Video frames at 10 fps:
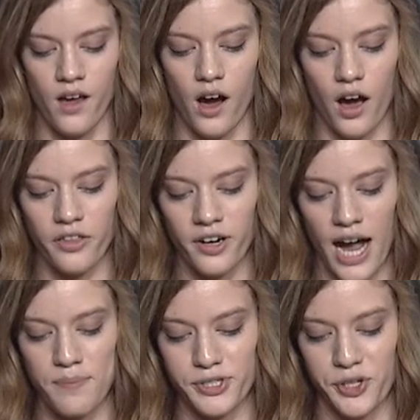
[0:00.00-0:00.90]
Other
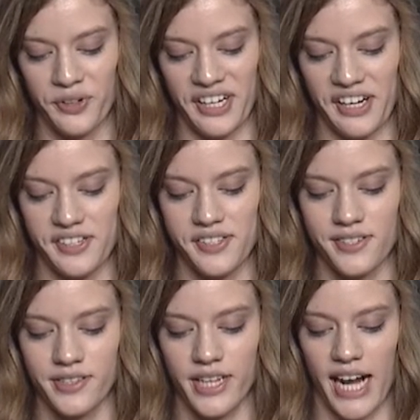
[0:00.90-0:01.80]
opportunities
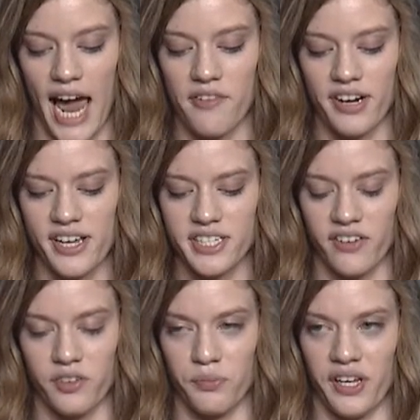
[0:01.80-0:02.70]
that Avid has
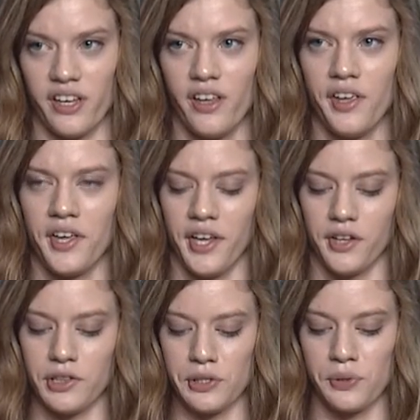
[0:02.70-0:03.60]
given me
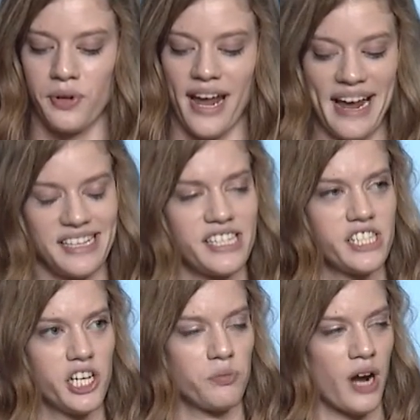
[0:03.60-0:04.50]
include
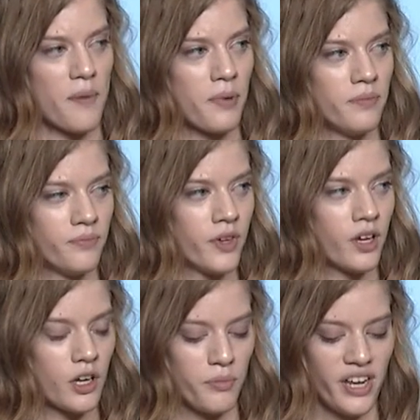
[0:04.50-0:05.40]
ACT prep,
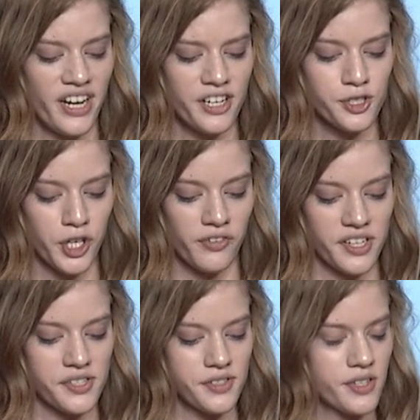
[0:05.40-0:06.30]
community
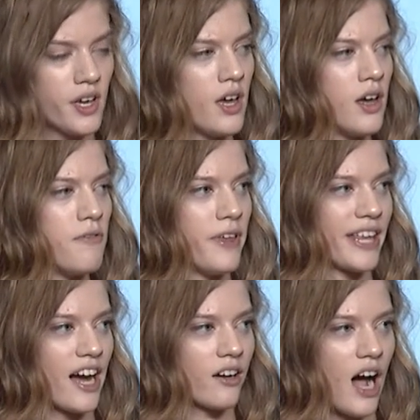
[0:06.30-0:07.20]
service, filling
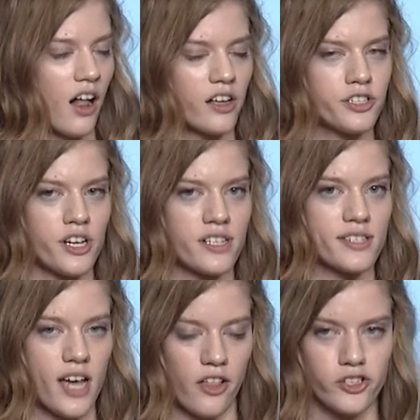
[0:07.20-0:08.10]
out college and
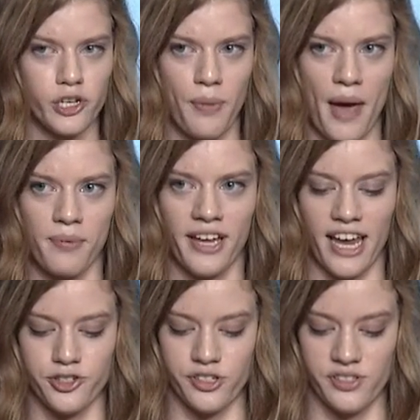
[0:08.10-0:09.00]
scholarship
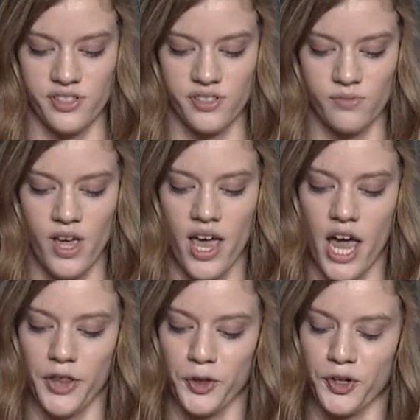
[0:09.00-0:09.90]
applications,
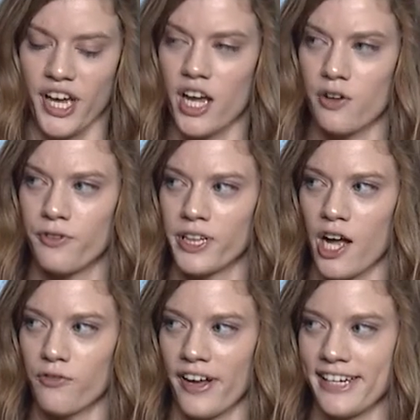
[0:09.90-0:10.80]
and learning how to fill
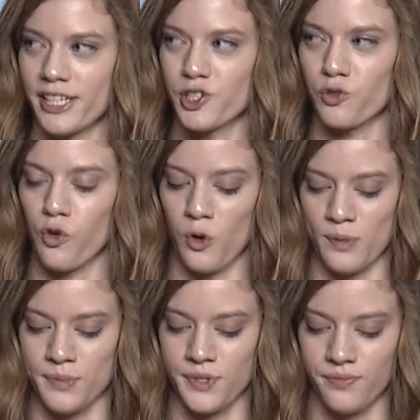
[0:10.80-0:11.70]
out financial
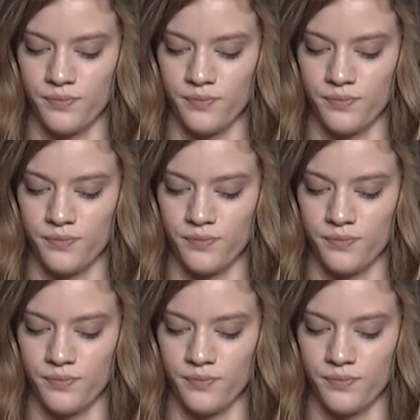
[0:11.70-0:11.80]
forms.